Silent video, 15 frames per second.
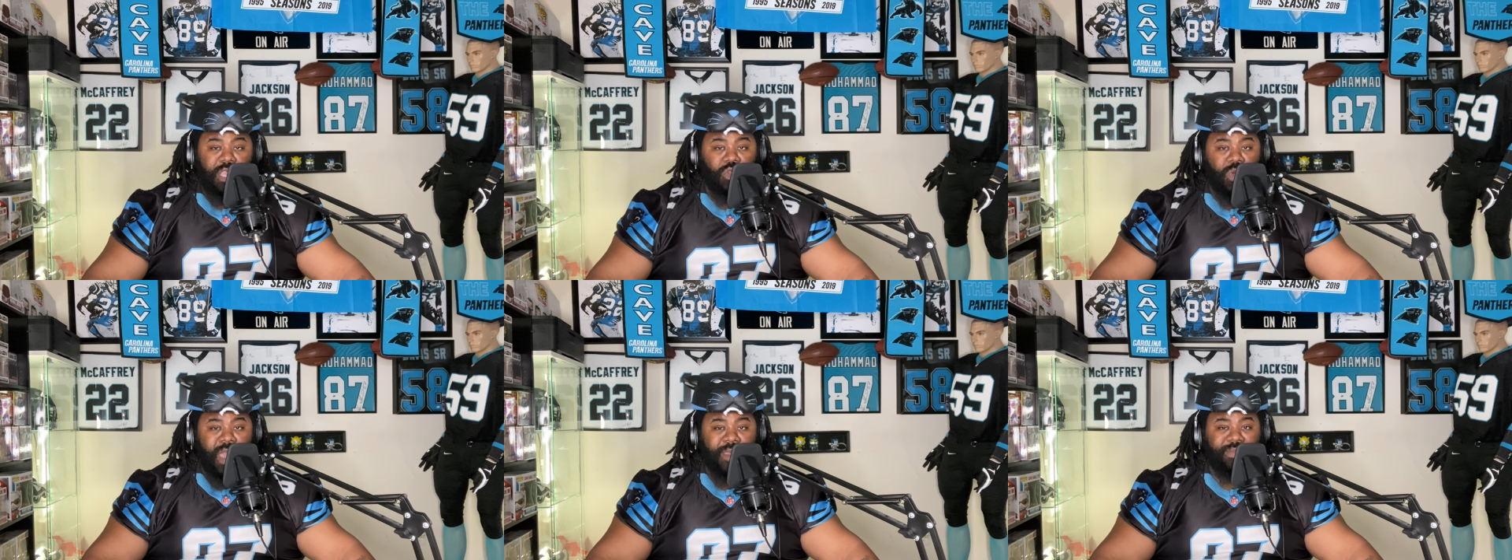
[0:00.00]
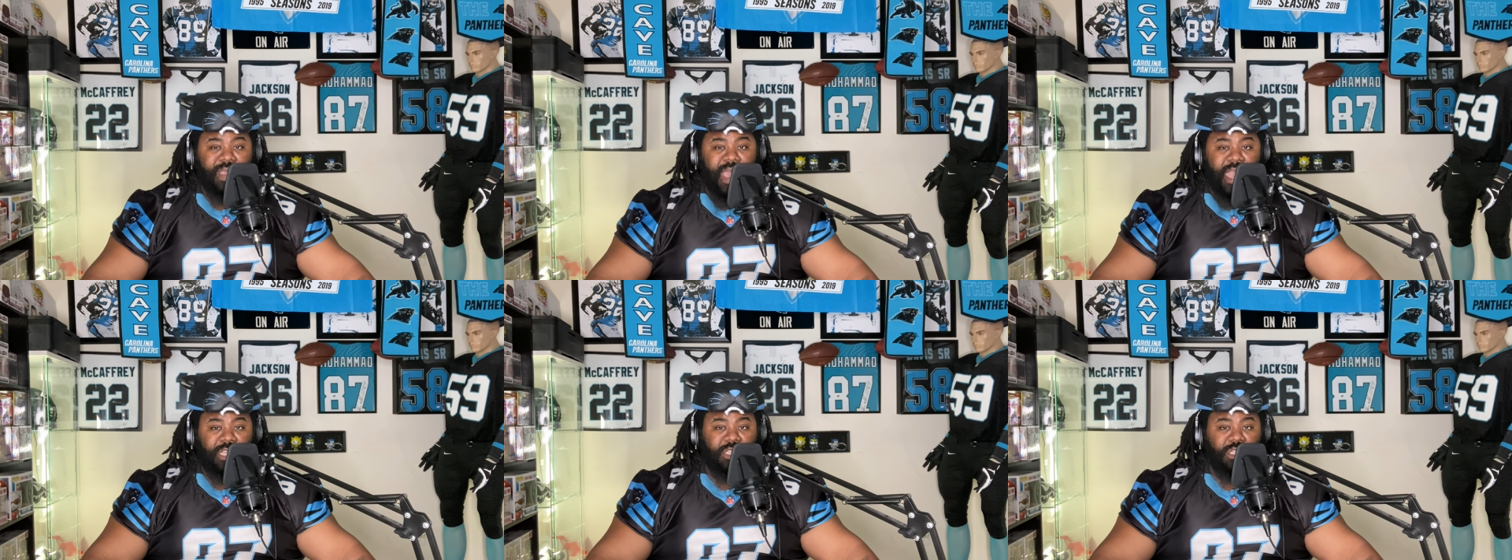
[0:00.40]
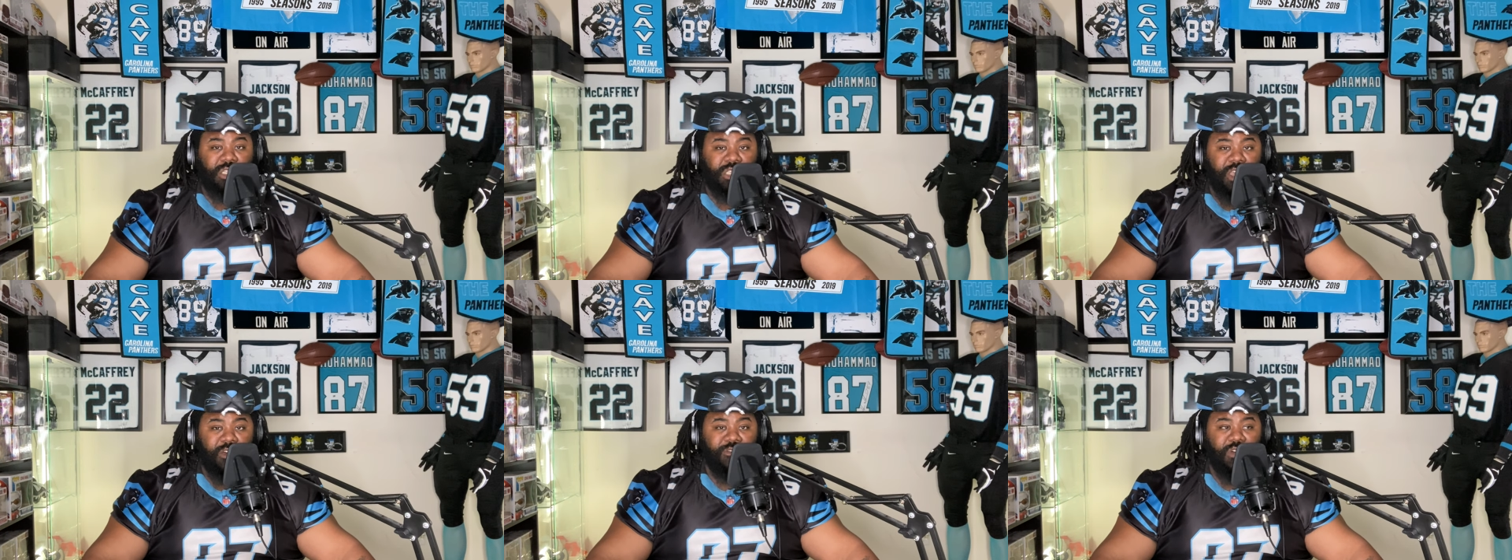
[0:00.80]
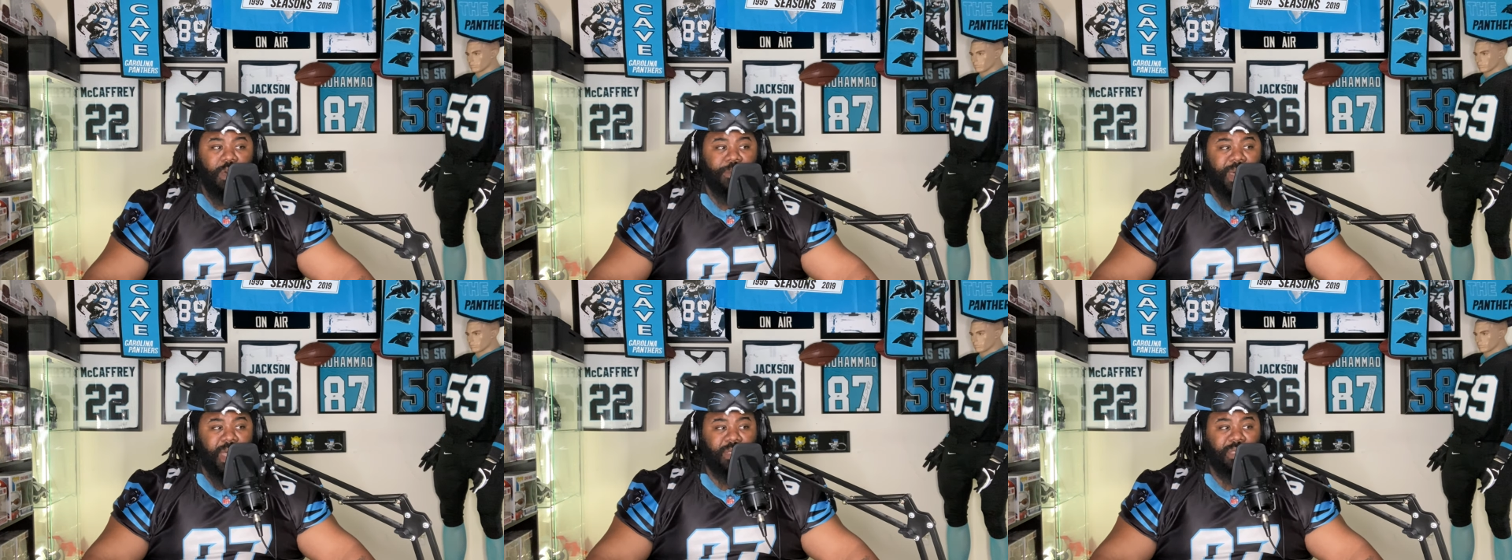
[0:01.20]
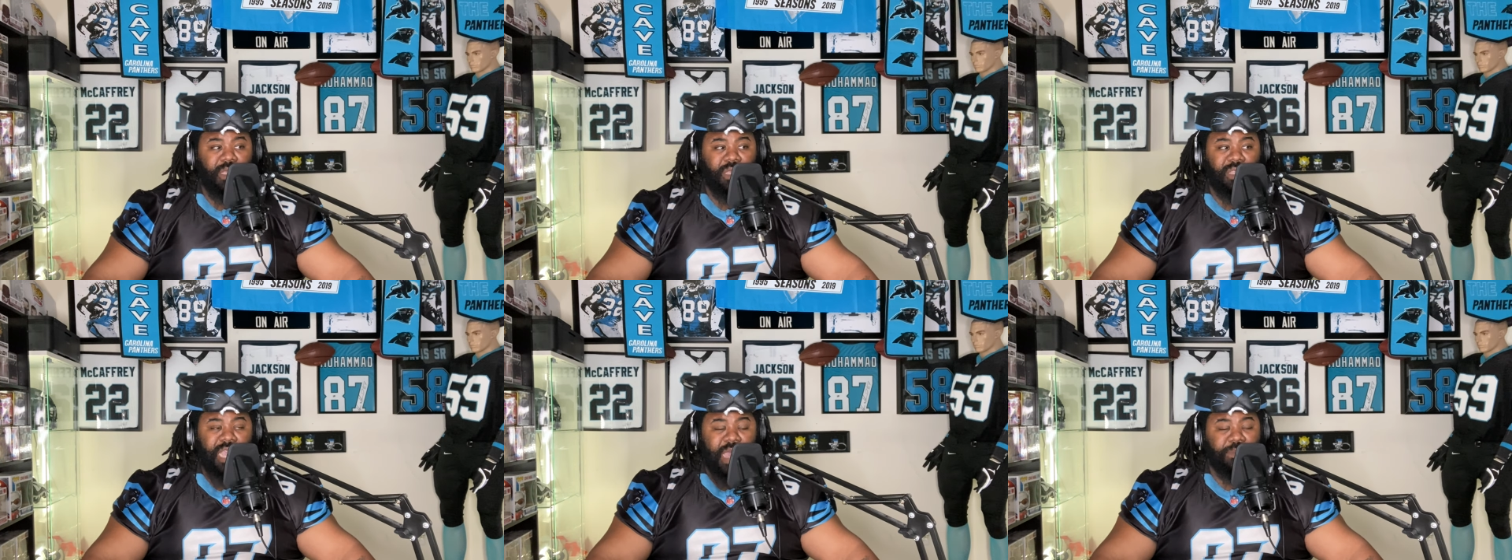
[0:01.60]
you have to ask yourself about the
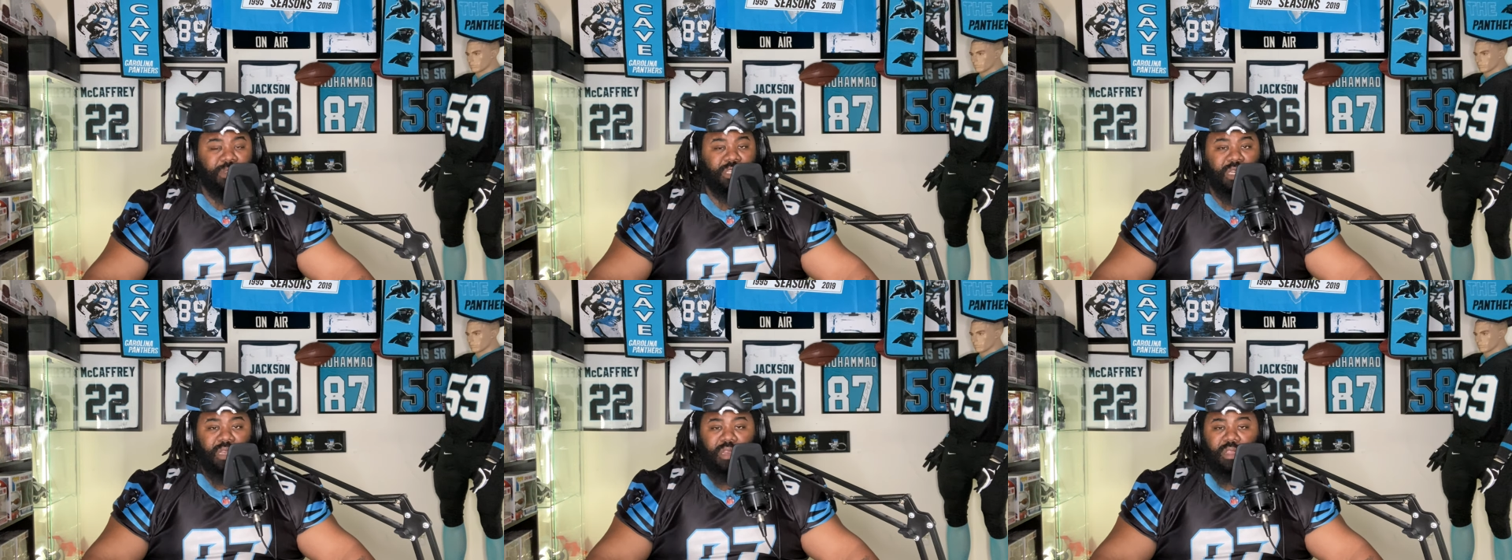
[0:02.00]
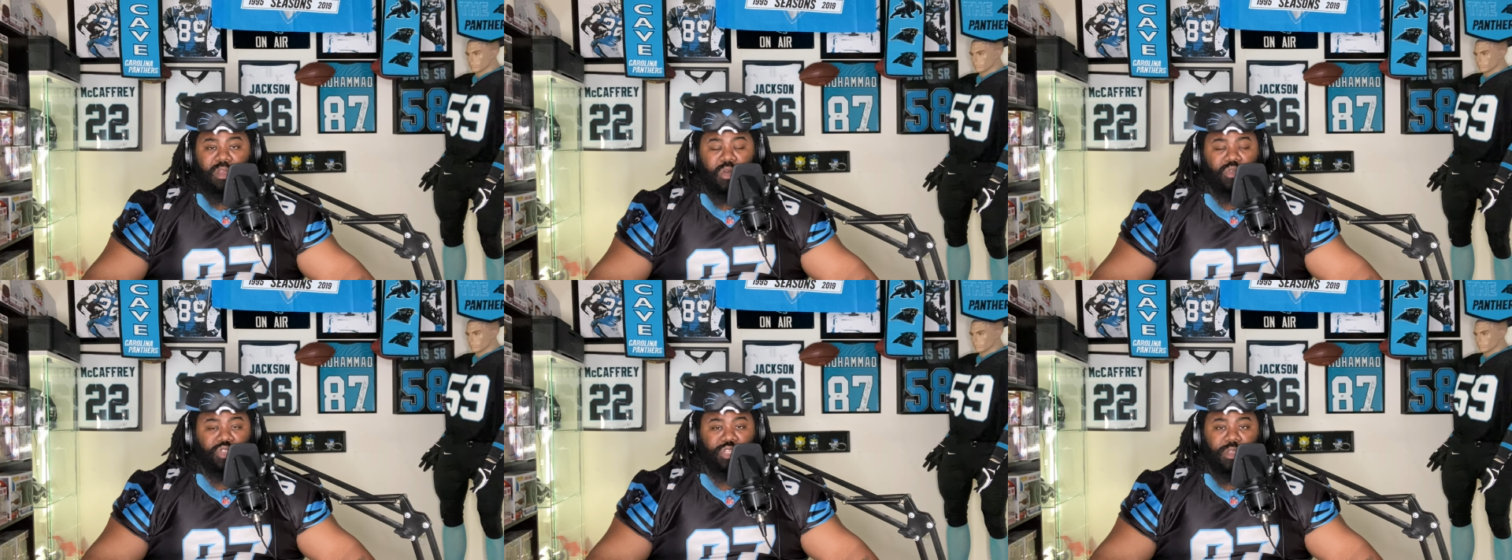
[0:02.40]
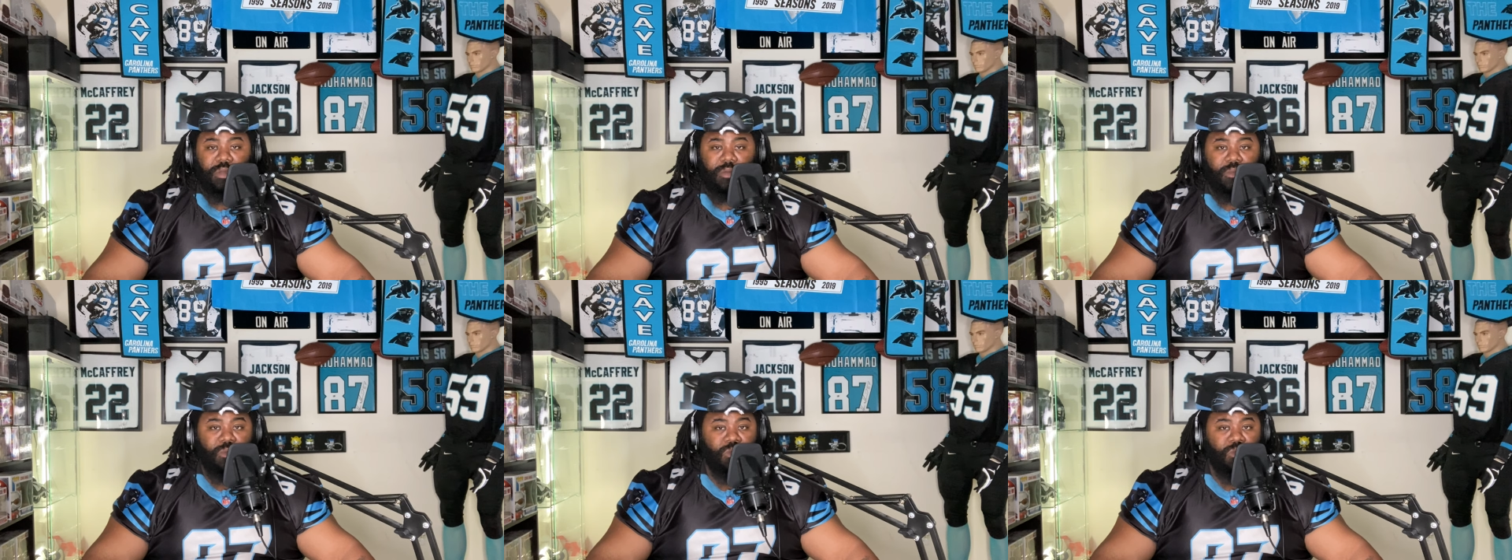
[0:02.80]
establishing of the culture.